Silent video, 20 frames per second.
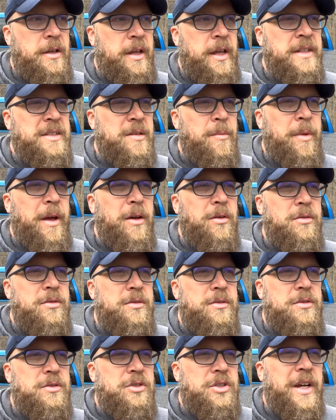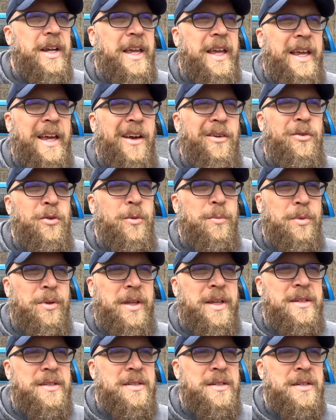It's about checking out new
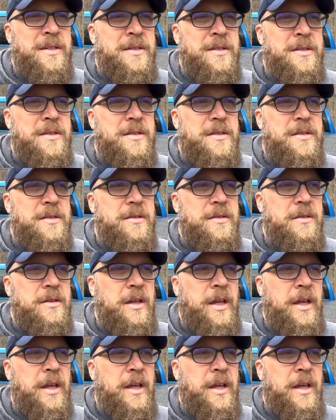places,